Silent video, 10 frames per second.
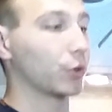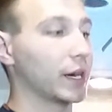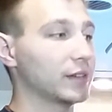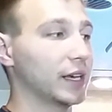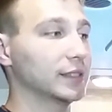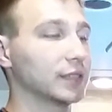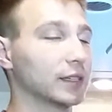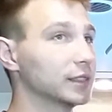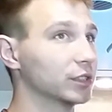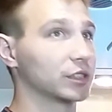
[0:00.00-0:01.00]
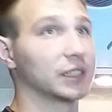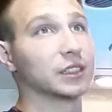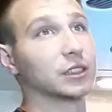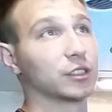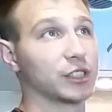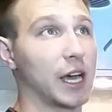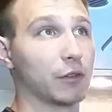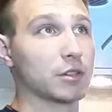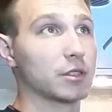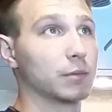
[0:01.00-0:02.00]
gray tanks is your sinks and your
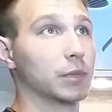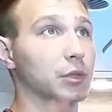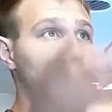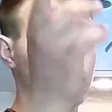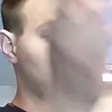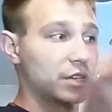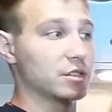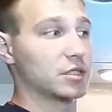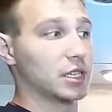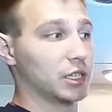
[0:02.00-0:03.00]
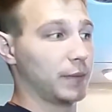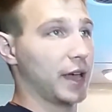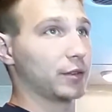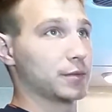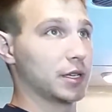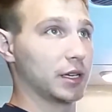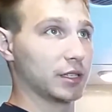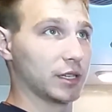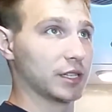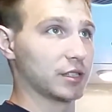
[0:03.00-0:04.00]
showers, between your kitchen sink, your bathroom sink,
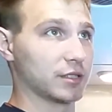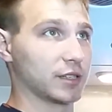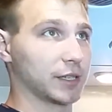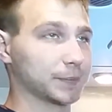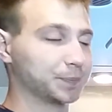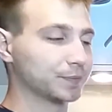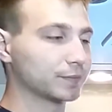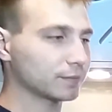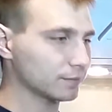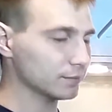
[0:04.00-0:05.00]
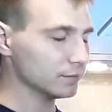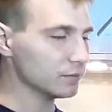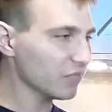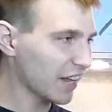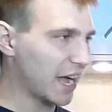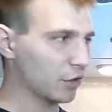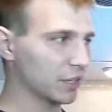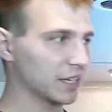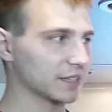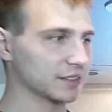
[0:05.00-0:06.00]
and your kitchen sink. How
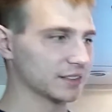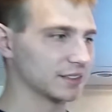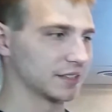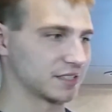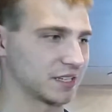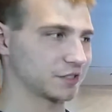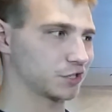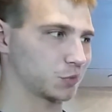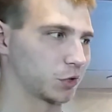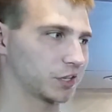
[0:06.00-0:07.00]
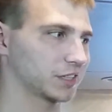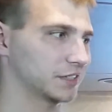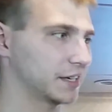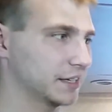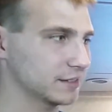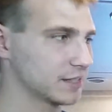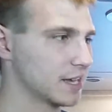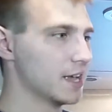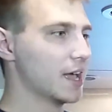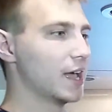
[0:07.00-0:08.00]
the sensors work in the tanks,
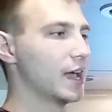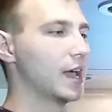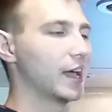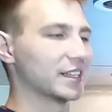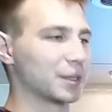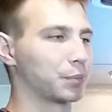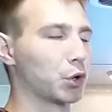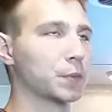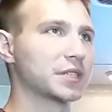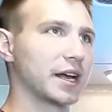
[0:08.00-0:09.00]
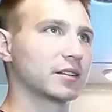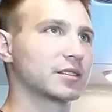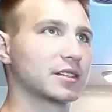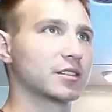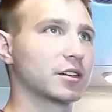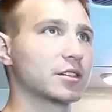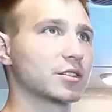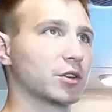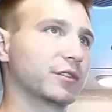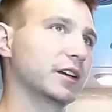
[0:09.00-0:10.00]
it's a probe style sensor,
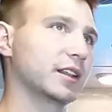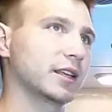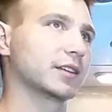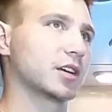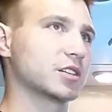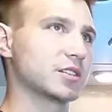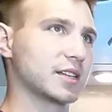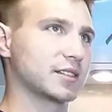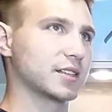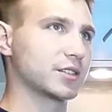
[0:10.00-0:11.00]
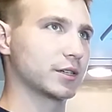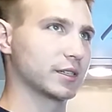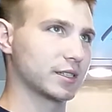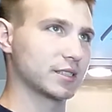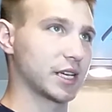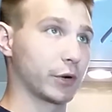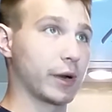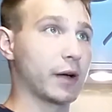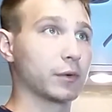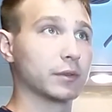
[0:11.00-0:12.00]
so if anything touches that sensor, it sends a
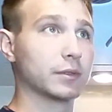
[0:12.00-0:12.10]
ground